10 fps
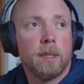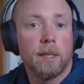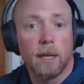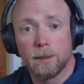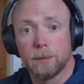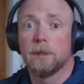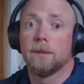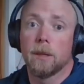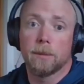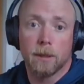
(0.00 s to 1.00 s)
yet to be
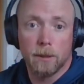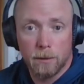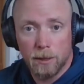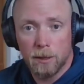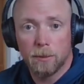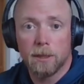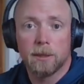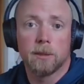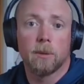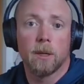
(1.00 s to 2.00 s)
developed countries,
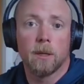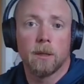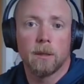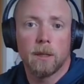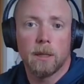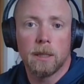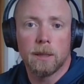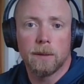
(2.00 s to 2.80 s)
places where uh,